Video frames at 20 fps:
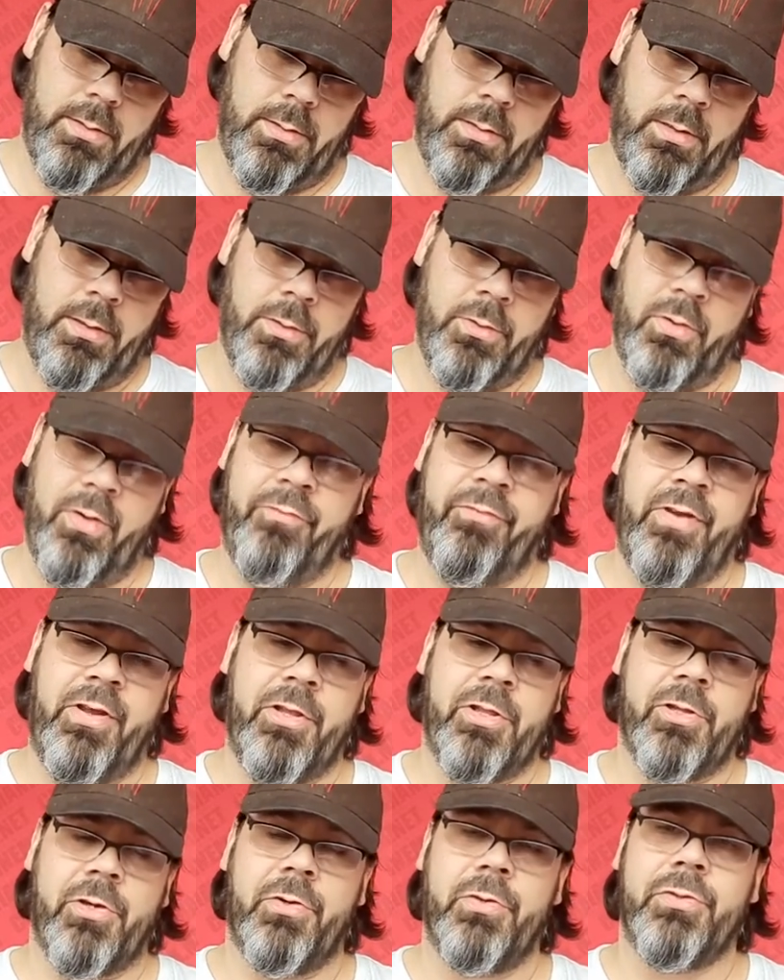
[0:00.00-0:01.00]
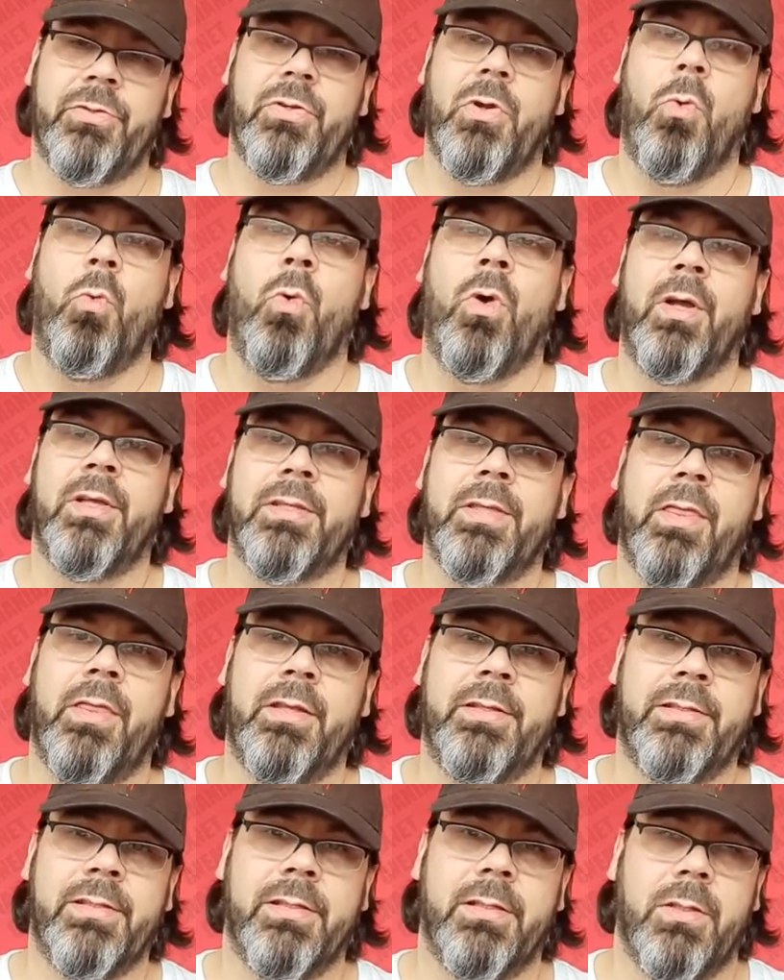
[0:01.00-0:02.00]
Although Avengers was
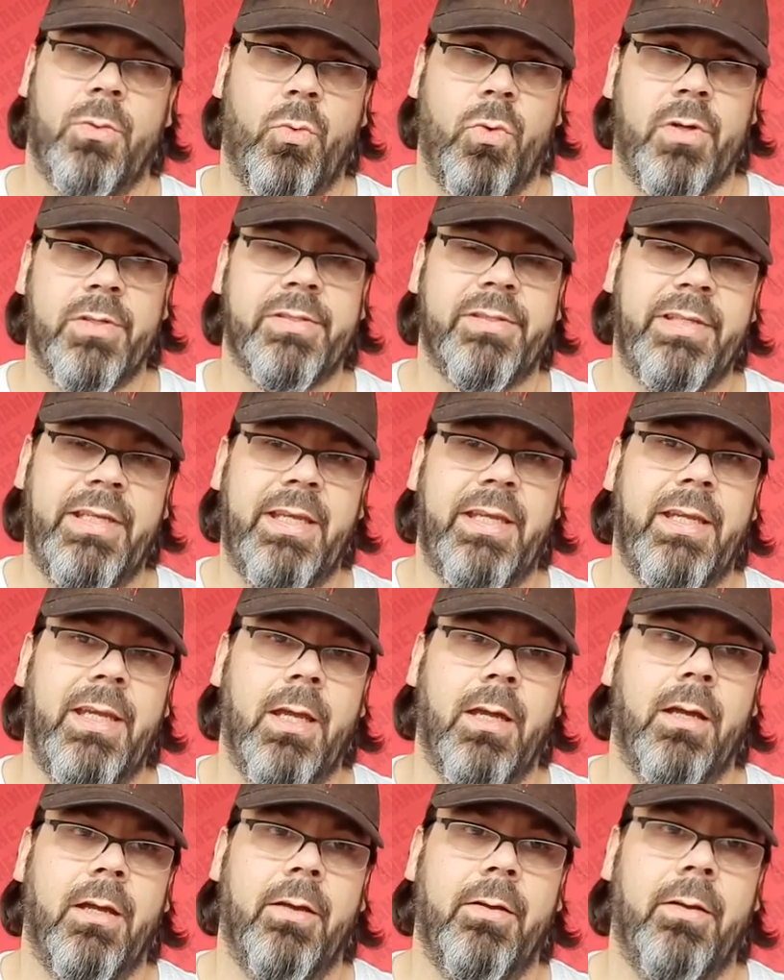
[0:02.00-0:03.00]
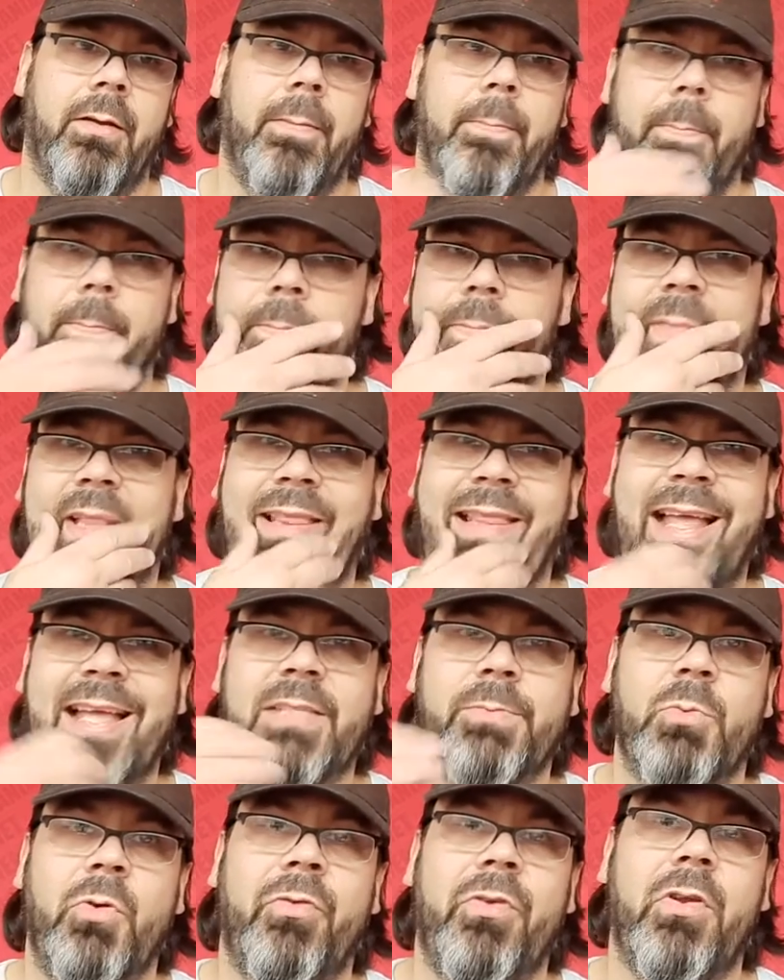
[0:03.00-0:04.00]
the
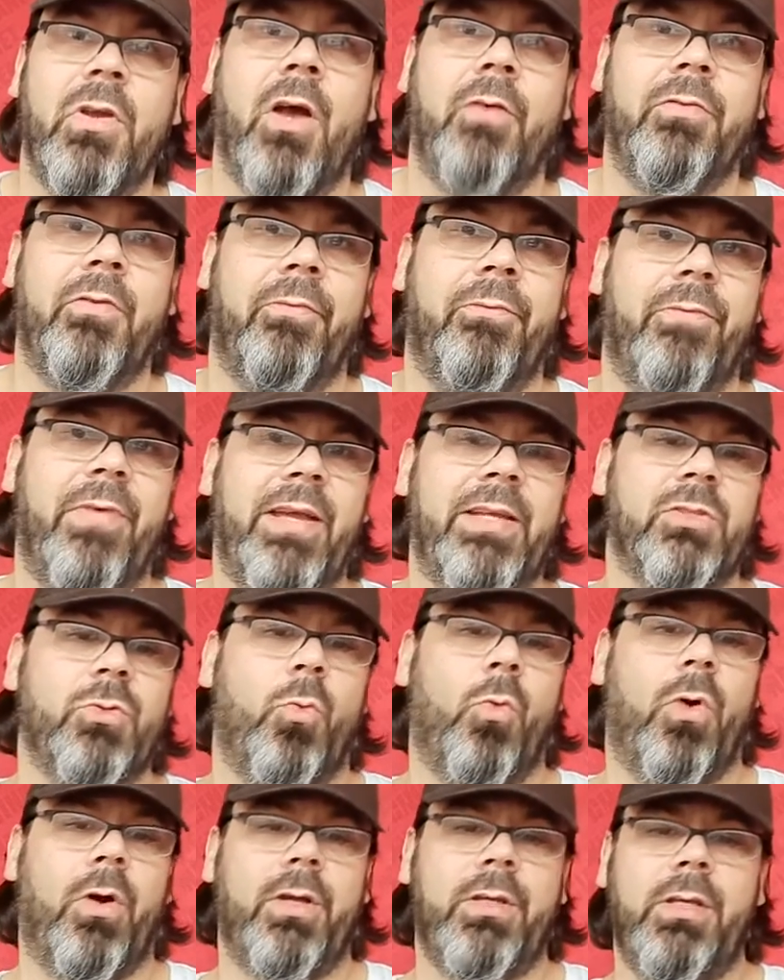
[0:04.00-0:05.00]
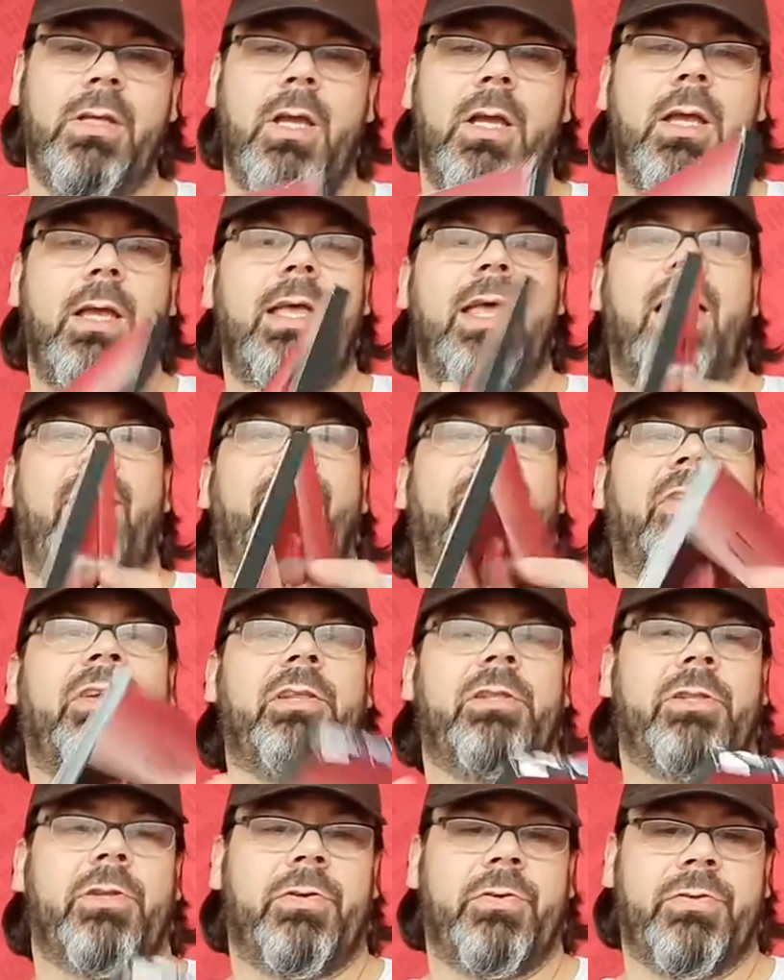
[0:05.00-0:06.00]
last movie of the phase 1,
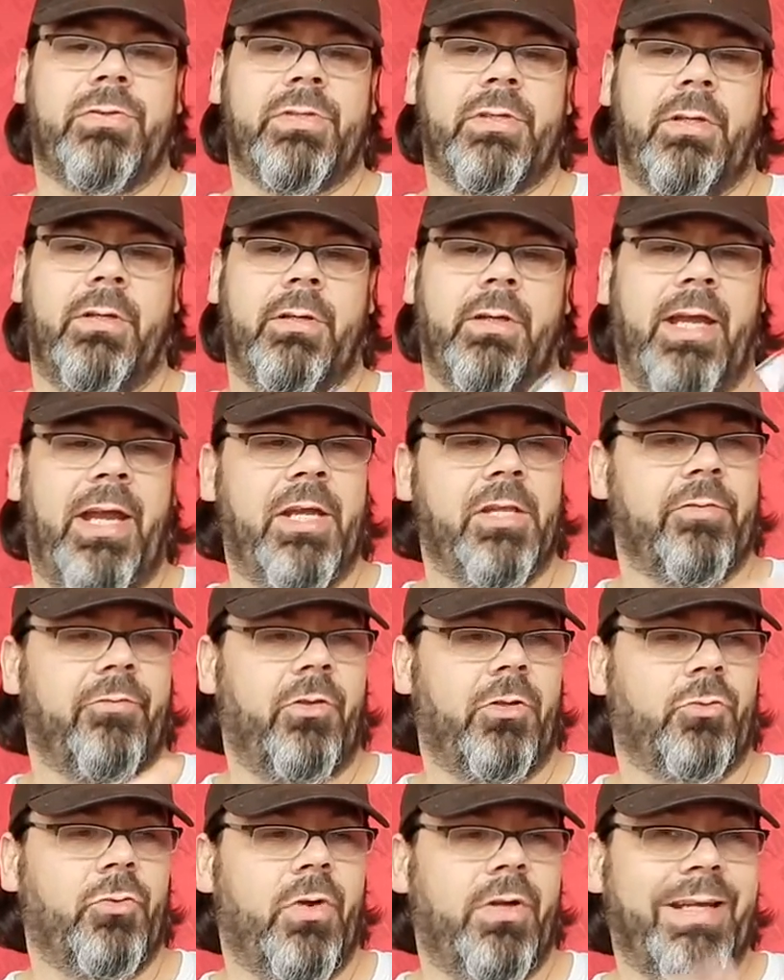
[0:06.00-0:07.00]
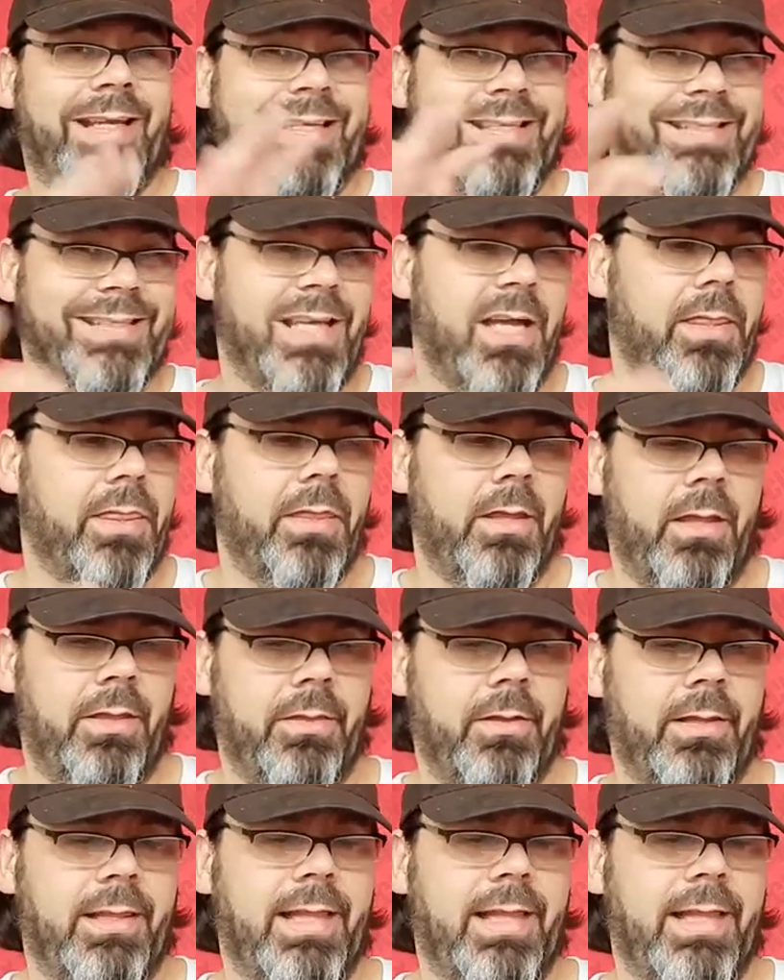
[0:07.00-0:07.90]
Avengers Age of Ultron is not the